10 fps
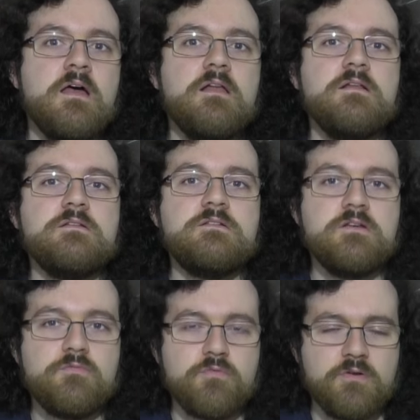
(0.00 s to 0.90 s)
a little
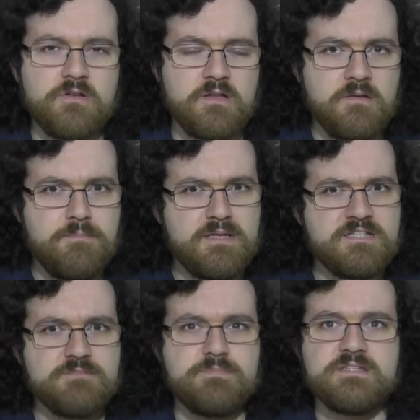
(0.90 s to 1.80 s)
different and a bit
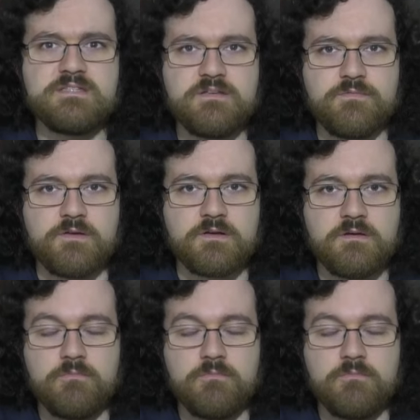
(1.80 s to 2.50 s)
specific,